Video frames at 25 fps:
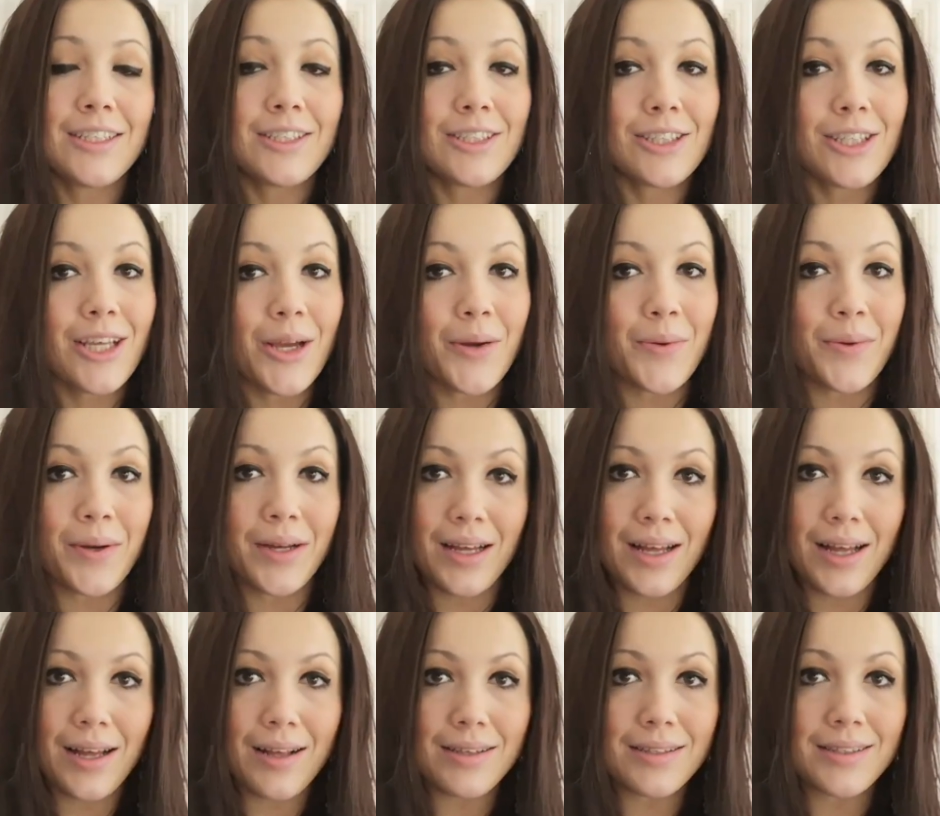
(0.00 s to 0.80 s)
So
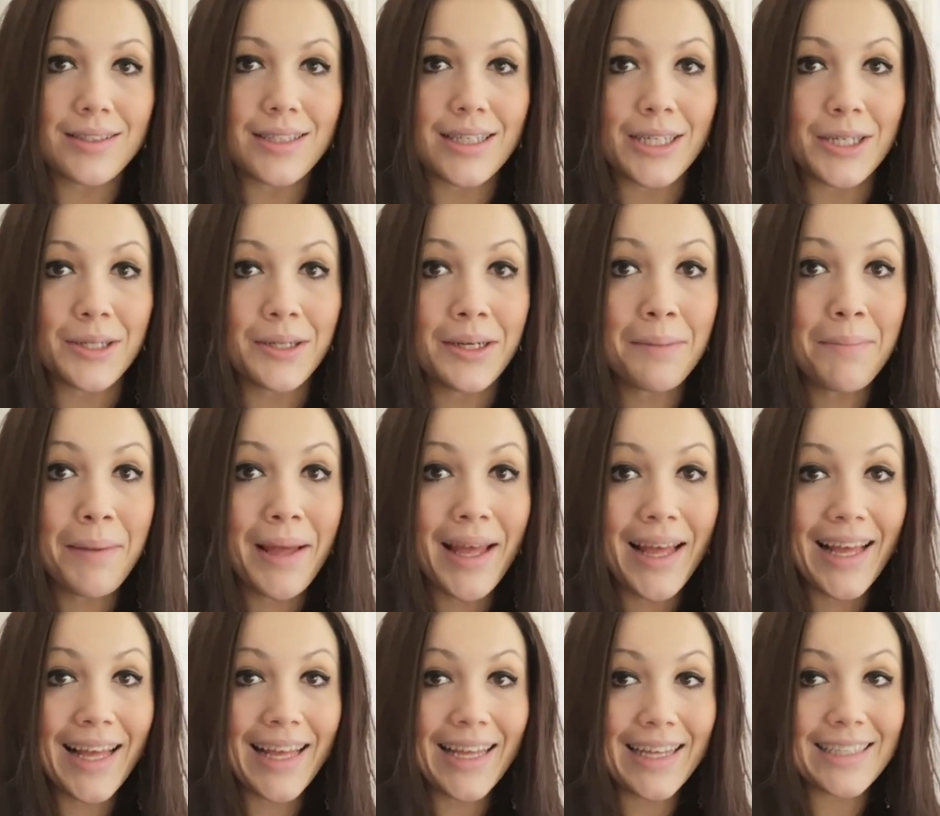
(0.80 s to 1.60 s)
I'll see you in a
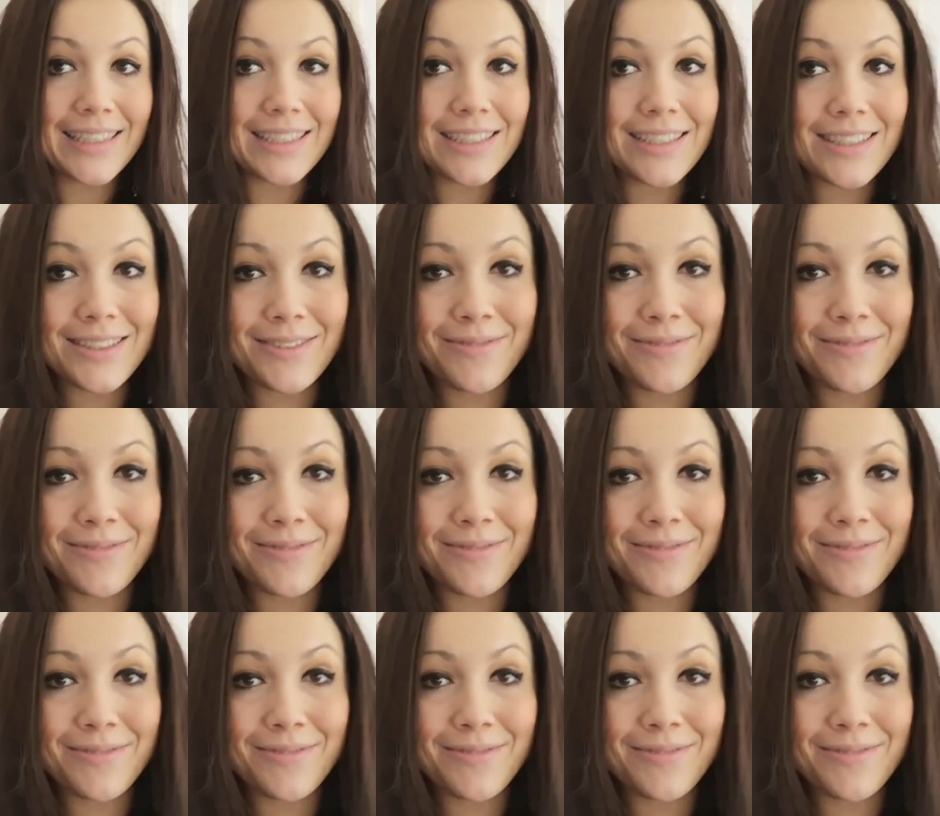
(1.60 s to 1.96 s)
bit.